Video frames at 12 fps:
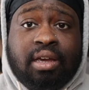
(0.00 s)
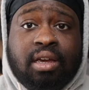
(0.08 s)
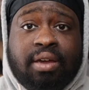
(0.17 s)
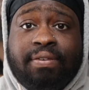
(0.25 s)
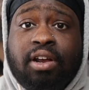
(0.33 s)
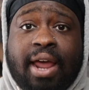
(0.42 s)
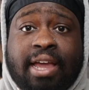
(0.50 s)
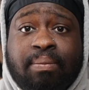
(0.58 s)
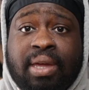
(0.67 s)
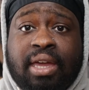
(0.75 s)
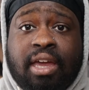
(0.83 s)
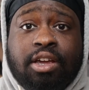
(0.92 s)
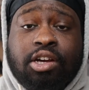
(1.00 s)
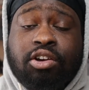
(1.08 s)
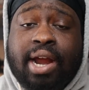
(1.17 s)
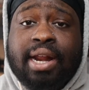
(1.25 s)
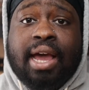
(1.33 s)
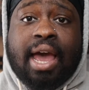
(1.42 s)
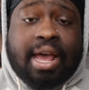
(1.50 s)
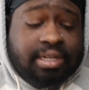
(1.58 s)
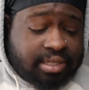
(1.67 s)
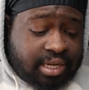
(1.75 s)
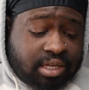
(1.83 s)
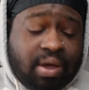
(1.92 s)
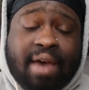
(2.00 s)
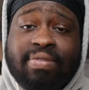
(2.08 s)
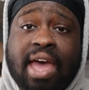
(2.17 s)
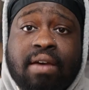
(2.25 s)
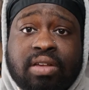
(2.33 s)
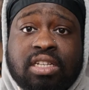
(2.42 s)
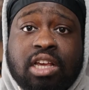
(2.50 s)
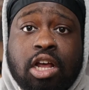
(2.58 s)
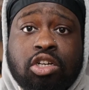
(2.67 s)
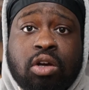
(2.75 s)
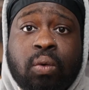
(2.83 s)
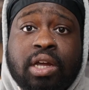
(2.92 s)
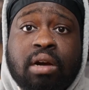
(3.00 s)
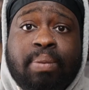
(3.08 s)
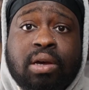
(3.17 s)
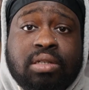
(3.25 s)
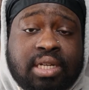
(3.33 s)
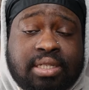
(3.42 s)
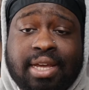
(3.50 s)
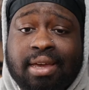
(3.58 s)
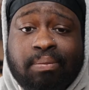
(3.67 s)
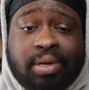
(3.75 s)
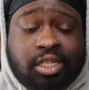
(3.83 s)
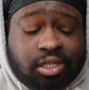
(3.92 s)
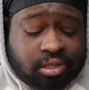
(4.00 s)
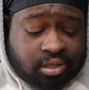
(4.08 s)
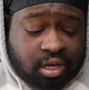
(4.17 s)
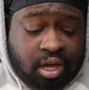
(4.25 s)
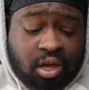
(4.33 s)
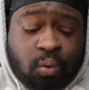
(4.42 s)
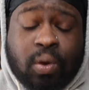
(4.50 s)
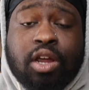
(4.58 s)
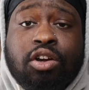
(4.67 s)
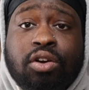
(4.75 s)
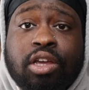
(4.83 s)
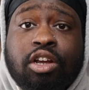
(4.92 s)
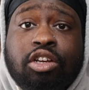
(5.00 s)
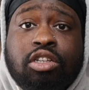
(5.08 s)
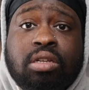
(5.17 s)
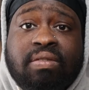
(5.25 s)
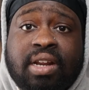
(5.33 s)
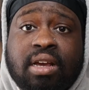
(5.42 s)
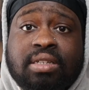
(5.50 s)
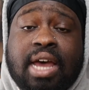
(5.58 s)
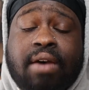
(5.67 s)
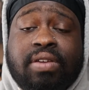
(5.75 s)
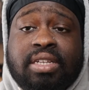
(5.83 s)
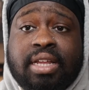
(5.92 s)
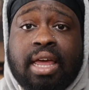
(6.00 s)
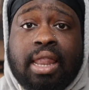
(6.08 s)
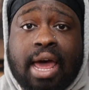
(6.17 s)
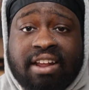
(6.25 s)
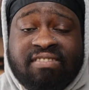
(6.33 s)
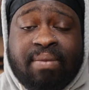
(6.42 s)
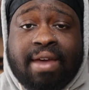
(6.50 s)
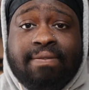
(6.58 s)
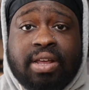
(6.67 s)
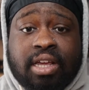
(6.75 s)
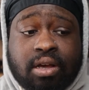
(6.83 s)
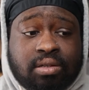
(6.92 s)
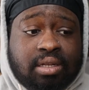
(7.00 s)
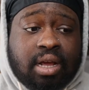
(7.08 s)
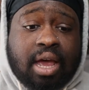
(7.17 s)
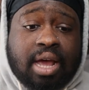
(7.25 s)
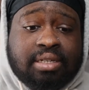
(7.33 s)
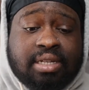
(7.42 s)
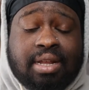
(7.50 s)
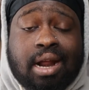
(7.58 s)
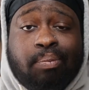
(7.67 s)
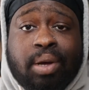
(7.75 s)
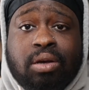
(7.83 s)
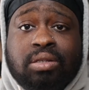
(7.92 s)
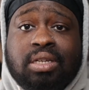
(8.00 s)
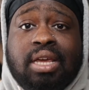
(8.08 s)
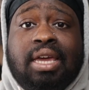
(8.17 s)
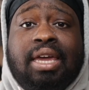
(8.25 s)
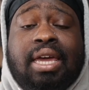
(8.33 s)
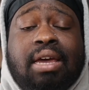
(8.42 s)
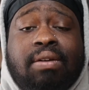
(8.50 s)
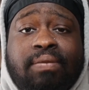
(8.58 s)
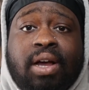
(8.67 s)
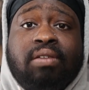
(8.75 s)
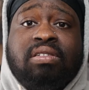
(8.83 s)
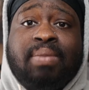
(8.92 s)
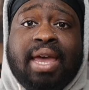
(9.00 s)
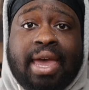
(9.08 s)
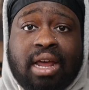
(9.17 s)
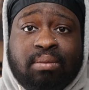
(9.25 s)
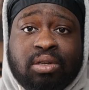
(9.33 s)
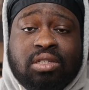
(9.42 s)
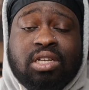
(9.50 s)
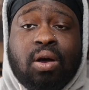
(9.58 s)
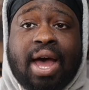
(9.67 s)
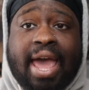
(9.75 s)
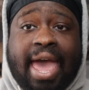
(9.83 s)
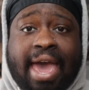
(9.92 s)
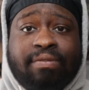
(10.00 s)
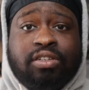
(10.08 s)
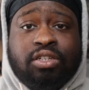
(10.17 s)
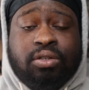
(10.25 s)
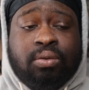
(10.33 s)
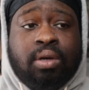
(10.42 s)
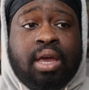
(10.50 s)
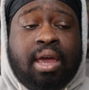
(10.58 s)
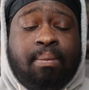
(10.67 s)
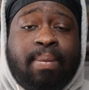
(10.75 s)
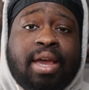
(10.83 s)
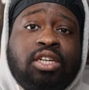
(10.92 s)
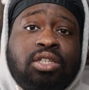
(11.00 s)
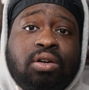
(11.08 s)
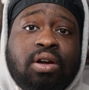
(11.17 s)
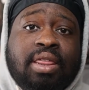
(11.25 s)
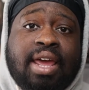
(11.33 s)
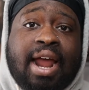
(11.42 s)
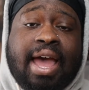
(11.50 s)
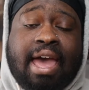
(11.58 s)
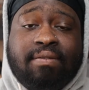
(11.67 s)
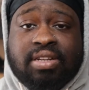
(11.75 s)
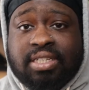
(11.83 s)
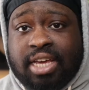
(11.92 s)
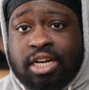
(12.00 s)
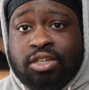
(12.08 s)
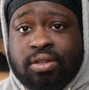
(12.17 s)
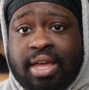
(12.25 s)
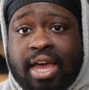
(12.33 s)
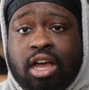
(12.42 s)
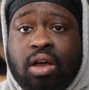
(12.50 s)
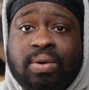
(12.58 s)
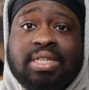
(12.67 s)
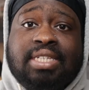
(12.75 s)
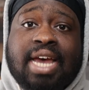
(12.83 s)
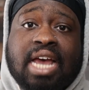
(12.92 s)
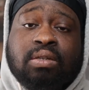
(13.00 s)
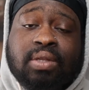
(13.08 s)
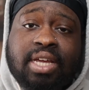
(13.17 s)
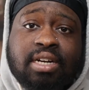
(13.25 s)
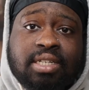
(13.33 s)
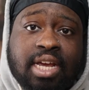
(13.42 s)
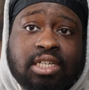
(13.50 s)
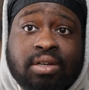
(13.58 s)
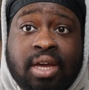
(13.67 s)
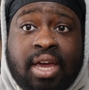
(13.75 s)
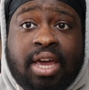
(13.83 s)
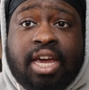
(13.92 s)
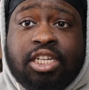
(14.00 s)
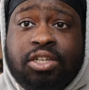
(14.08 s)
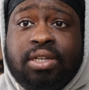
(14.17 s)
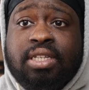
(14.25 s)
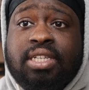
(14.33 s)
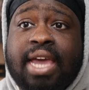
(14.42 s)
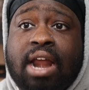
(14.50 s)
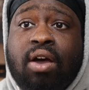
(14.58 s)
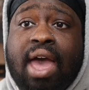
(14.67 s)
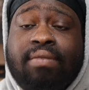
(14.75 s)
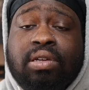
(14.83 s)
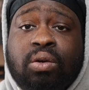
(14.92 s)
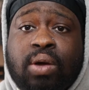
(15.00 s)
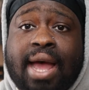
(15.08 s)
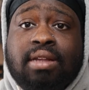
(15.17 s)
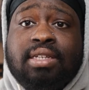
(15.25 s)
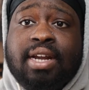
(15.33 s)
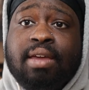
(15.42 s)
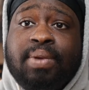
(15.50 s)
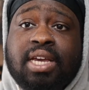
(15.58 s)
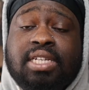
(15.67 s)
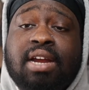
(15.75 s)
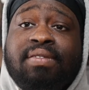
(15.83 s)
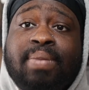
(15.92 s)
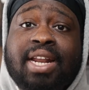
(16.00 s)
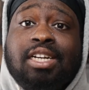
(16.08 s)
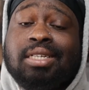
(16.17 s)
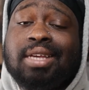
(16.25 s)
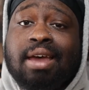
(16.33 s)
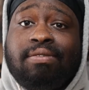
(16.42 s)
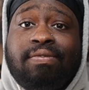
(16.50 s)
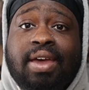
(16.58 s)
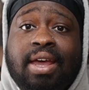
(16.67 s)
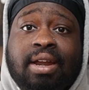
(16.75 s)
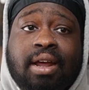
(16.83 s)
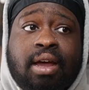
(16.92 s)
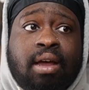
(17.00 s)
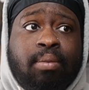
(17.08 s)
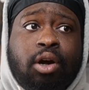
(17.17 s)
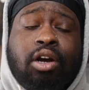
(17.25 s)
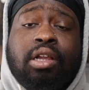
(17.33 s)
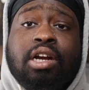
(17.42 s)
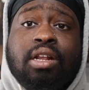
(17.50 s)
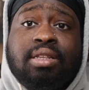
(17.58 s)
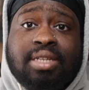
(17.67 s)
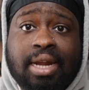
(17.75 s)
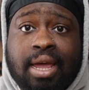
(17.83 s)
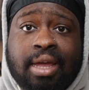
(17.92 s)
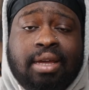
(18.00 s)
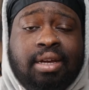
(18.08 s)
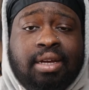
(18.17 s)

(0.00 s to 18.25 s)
if you're like me and you're creating content, you have to have a schedule when you're posting, taking pictures, when you're doing your YouTube videos. Obviously, a lot of my videos and the content that I post involves my animals, so I have to make sure that I have a schedule that coincides with their schedule. As you can see, I don't have anyone out today because everybody just got fed earlier today,